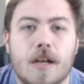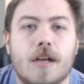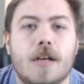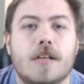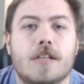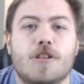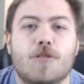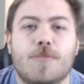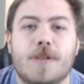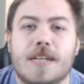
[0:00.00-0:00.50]

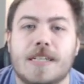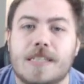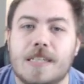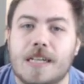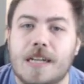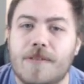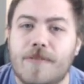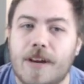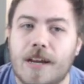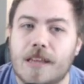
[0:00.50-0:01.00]
So Blessing
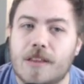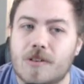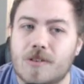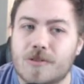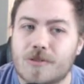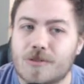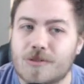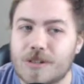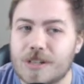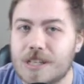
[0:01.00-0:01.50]
of Aether
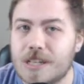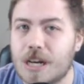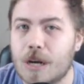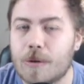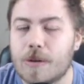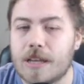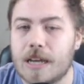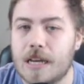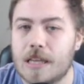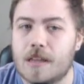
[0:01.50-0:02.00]
is really good
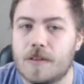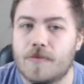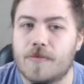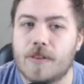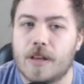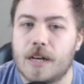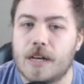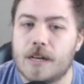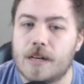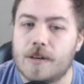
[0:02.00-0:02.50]
with Aether
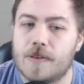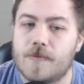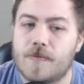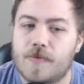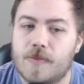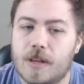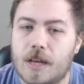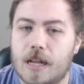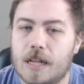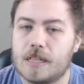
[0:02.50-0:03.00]
Flare,
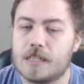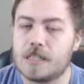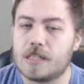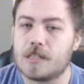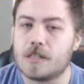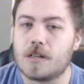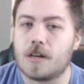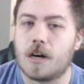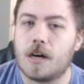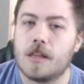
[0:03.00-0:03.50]
and it's just
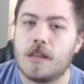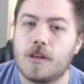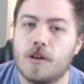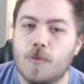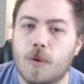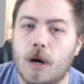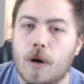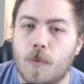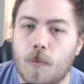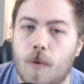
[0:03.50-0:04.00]
a card that you
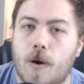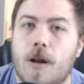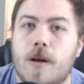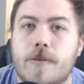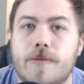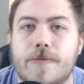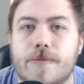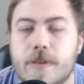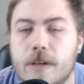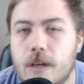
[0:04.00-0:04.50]
want one
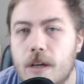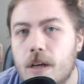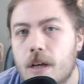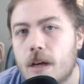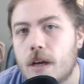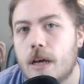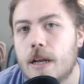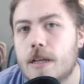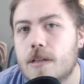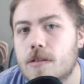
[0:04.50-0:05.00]
of.
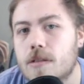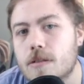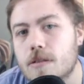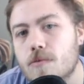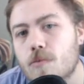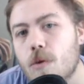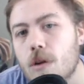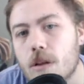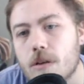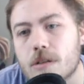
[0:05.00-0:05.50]
And it's
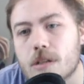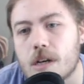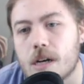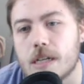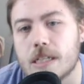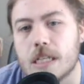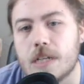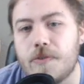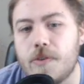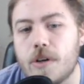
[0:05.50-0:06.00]
one of those
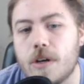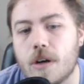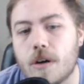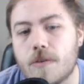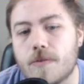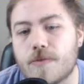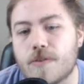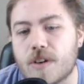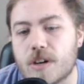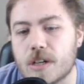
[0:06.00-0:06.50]
cards that if you go
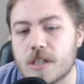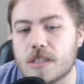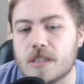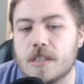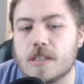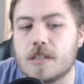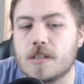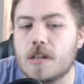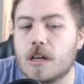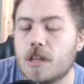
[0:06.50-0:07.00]
first,
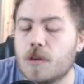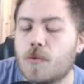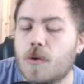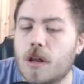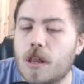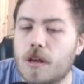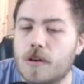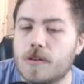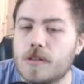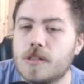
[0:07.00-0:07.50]
it's another one
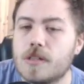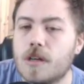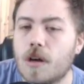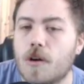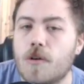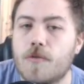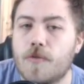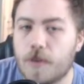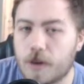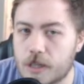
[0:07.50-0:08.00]
of those
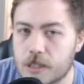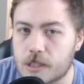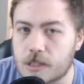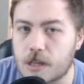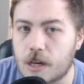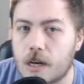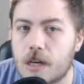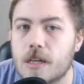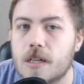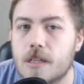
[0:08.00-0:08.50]
go first
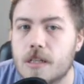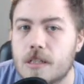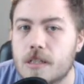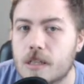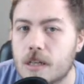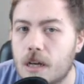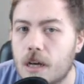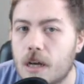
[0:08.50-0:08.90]
cards.